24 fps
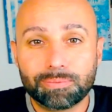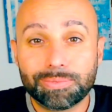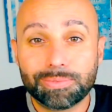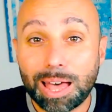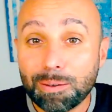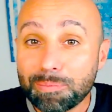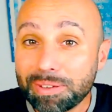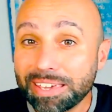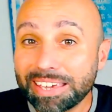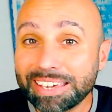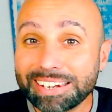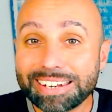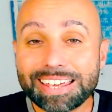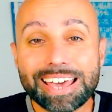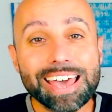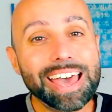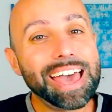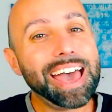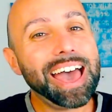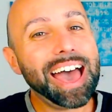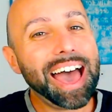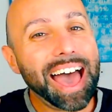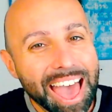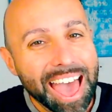I mean,
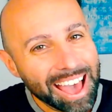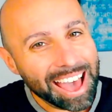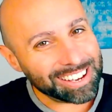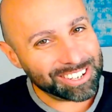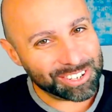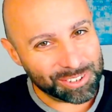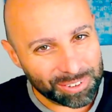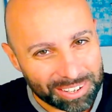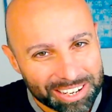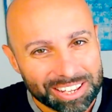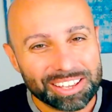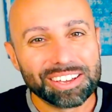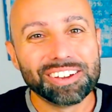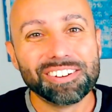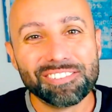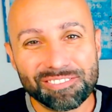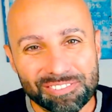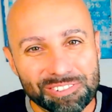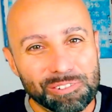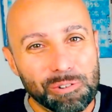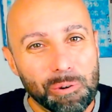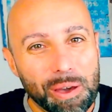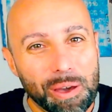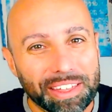actually
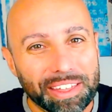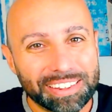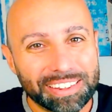fluent.